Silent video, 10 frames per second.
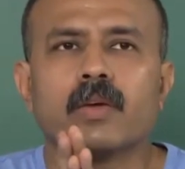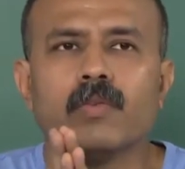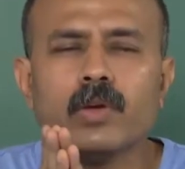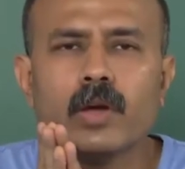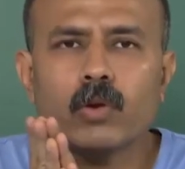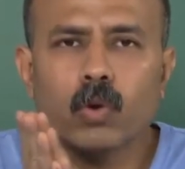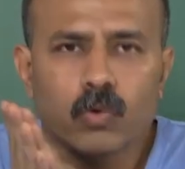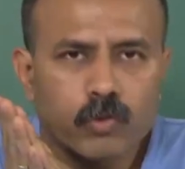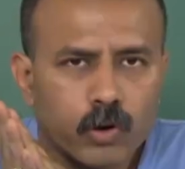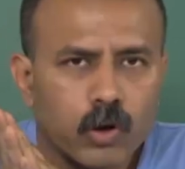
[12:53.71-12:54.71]
give you
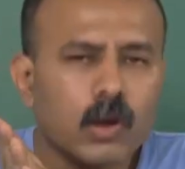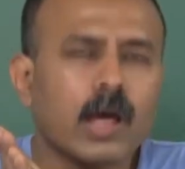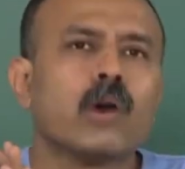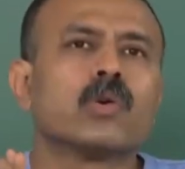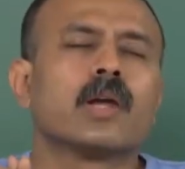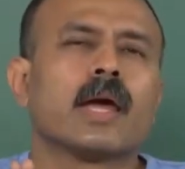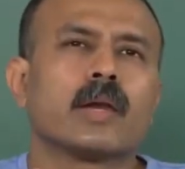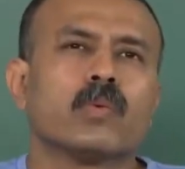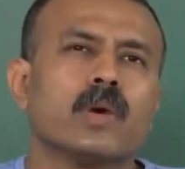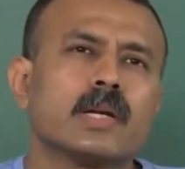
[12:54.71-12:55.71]
an overall
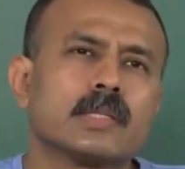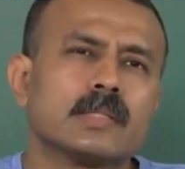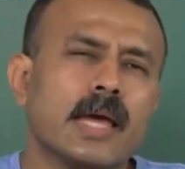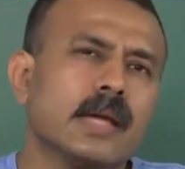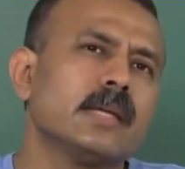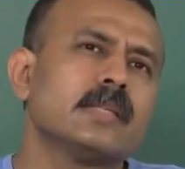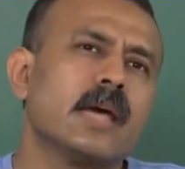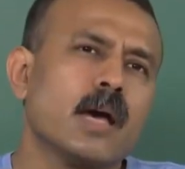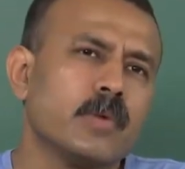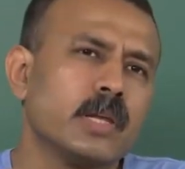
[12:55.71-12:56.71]
outline what
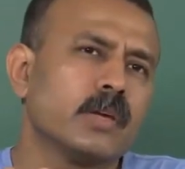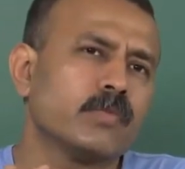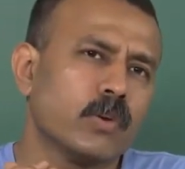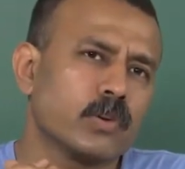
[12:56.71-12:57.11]
exactly is happening in